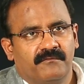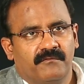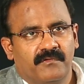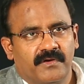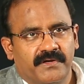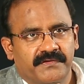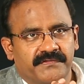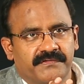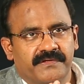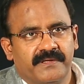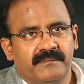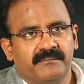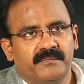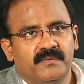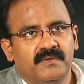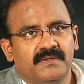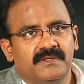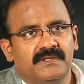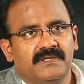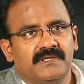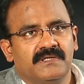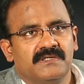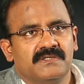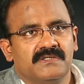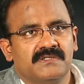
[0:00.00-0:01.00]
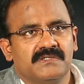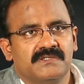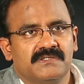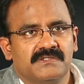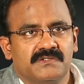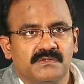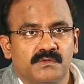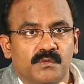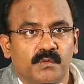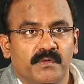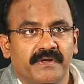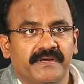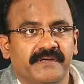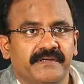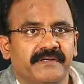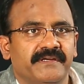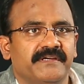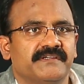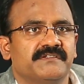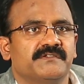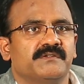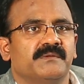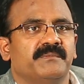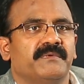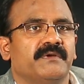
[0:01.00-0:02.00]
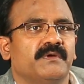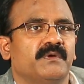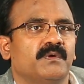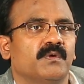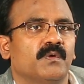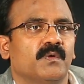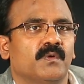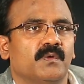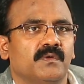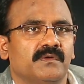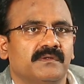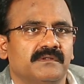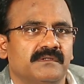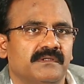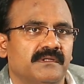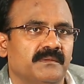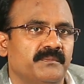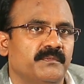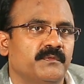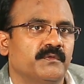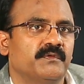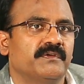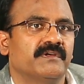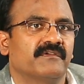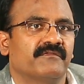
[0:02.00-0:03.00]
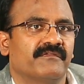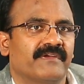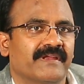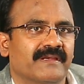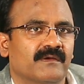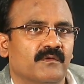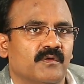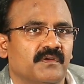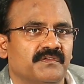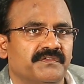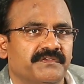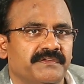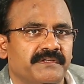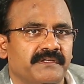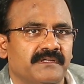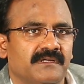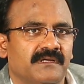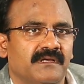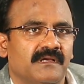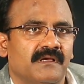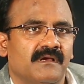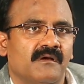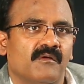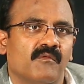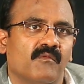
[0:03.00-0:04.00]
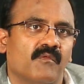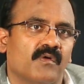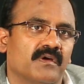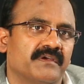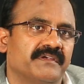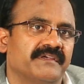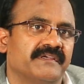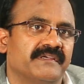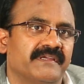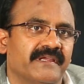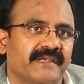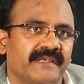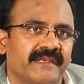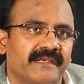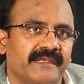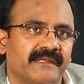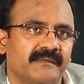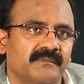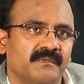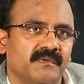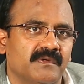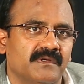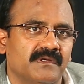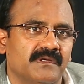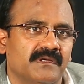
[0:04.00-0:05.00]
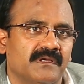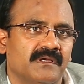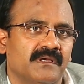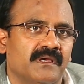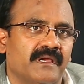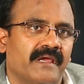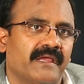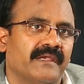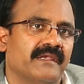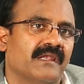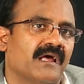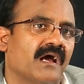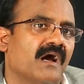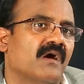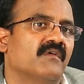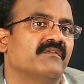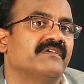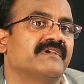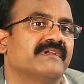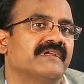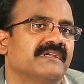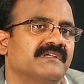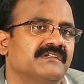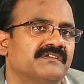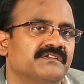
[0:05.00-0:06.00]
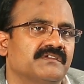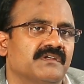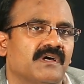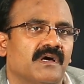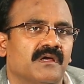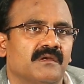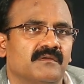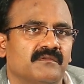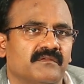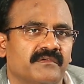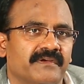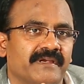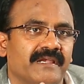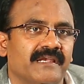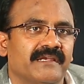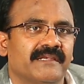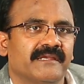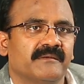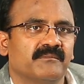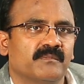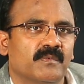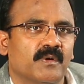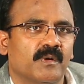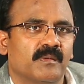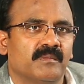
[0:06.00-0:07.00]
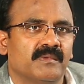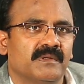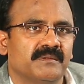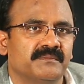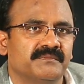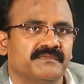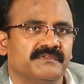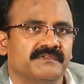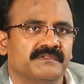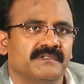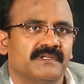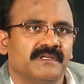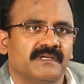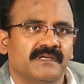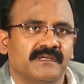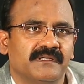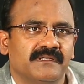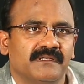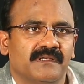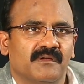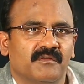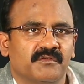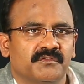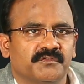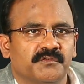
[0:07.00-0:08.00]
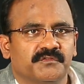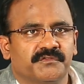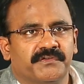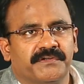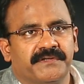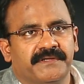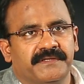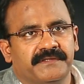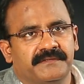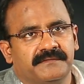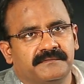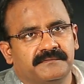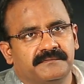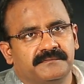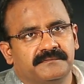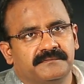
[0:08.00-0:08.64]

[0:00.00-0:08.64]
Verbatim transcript: For example, student needs to be told the beauty of technology, what it can enable and how it can solve real-time problems in our society.